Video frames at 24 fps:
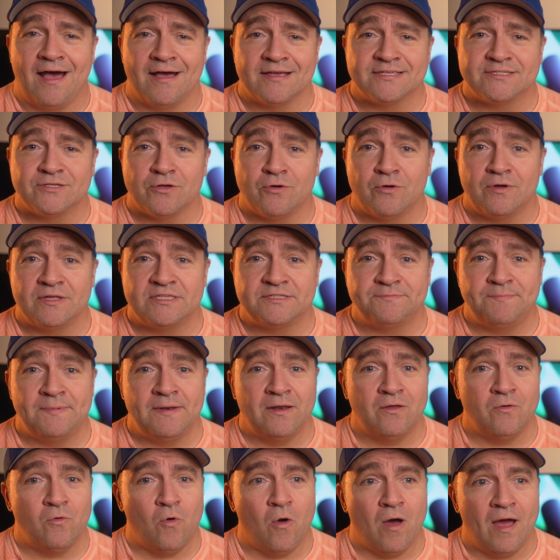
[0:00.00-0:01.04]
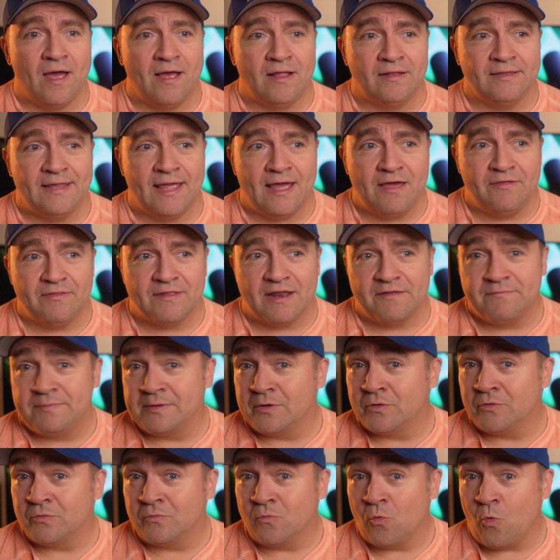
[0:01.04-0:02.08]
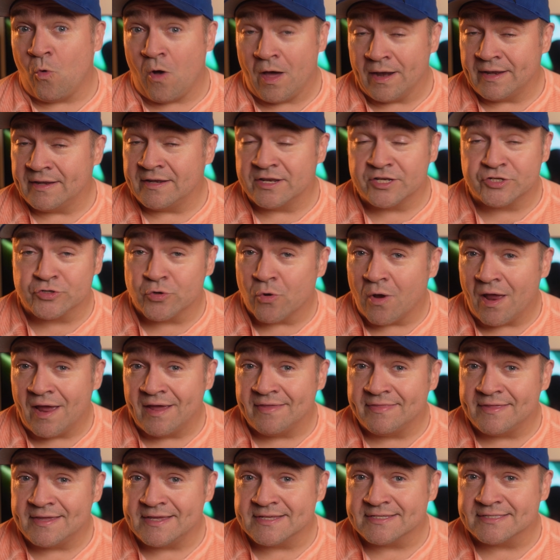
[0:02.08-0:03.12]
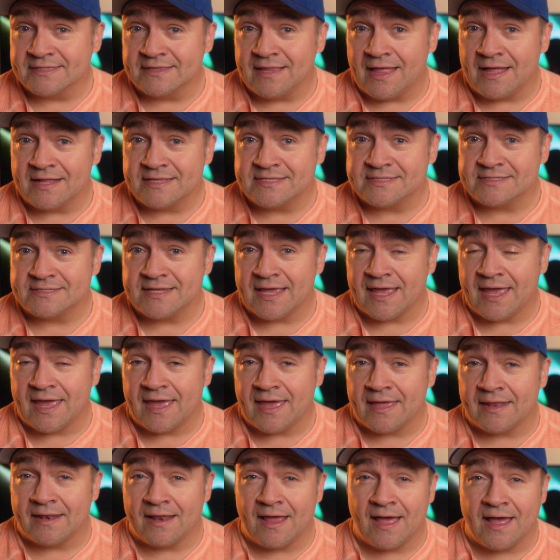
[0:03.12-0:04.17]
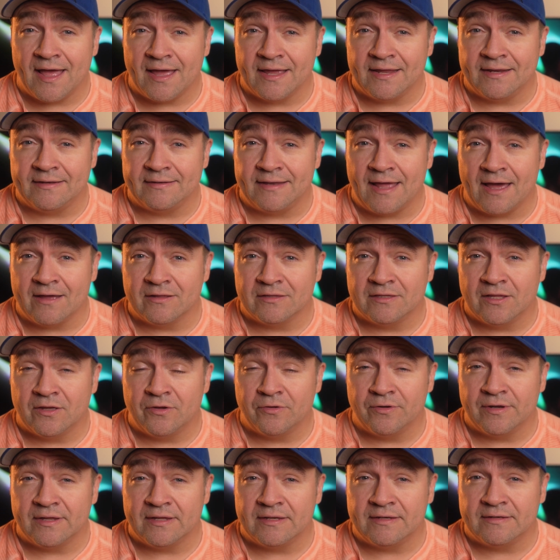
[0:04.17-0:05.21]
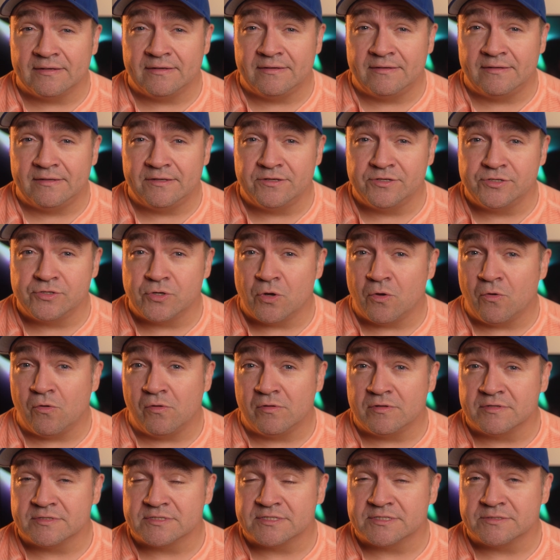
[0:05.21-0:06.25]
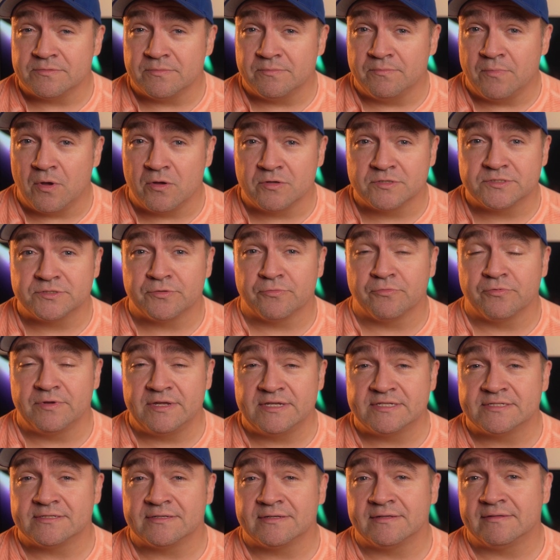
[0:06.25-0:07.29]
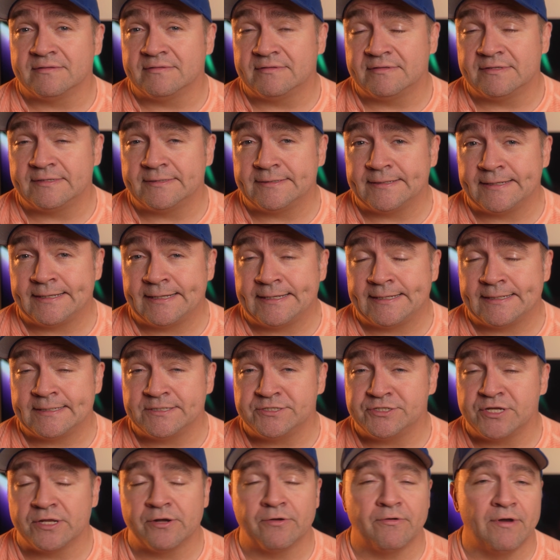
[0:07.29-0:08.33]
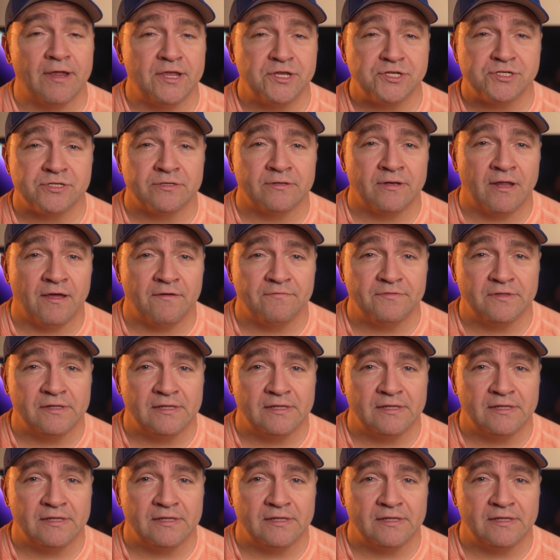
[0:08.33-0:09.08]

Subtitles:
So it's been a while now that I've been wanting to try these LUTs, and I downloaded Joel's most recent generation of the